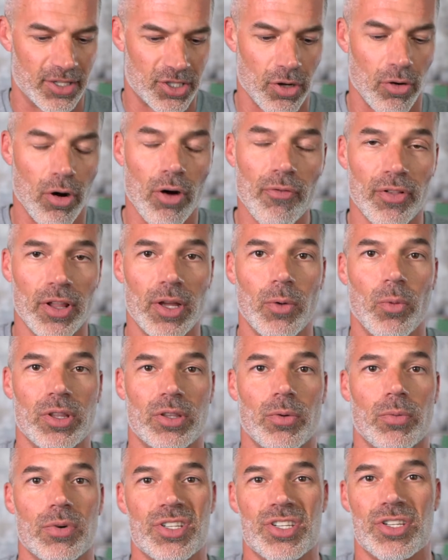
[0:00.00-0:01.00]
so hopefully what
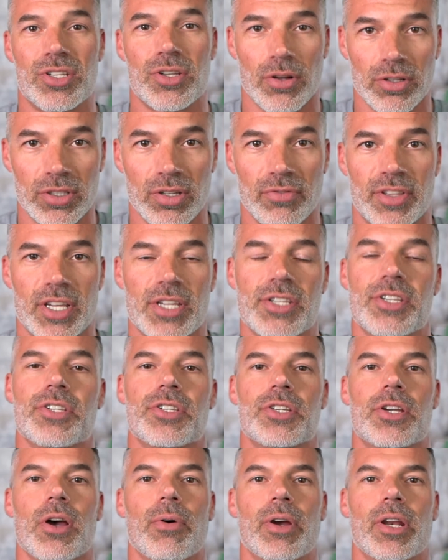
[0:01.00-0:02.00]
the result of this
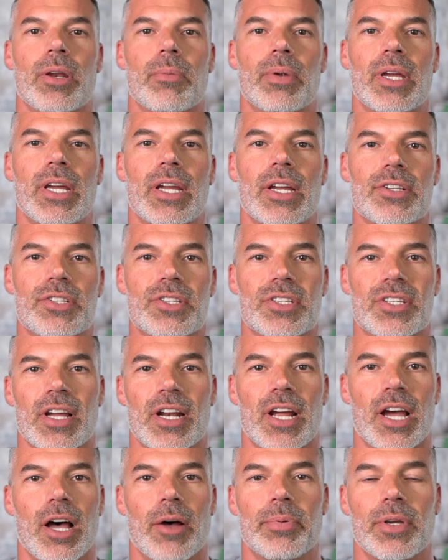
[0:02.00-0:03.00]
is going to be is it's going
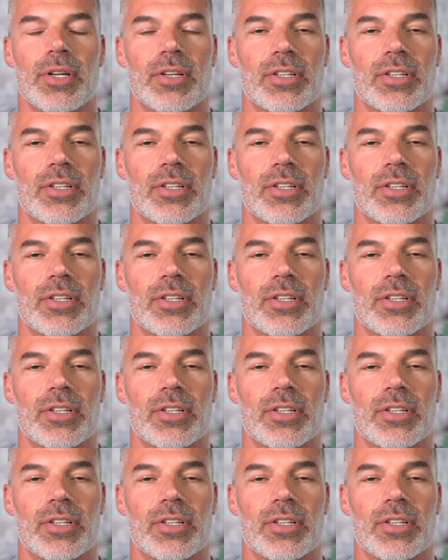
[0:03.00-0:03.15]
to help you